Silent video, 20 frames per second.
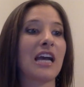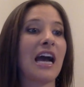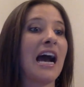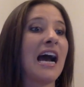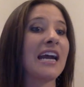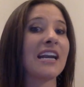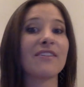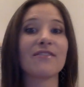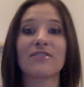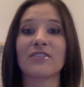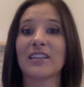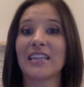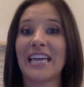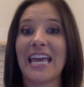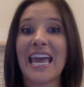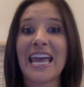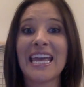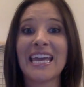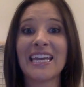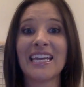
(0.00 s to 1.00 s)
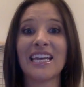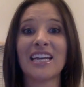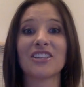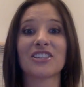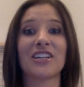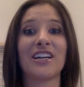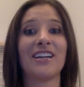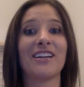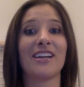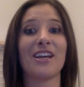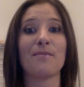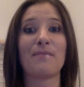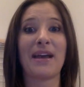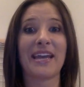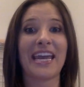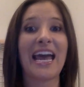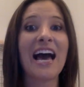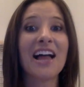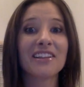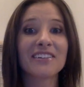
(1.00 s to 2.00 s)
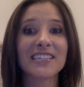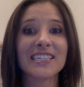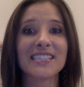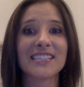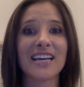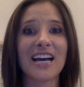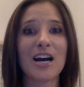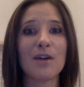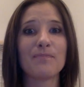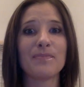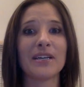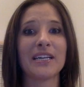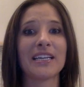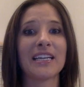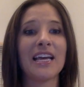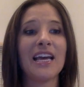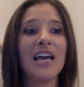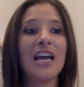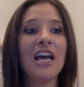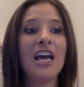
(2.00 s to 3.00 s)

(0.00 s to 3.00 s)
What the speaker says: kind of really ate and tried to get my calories up and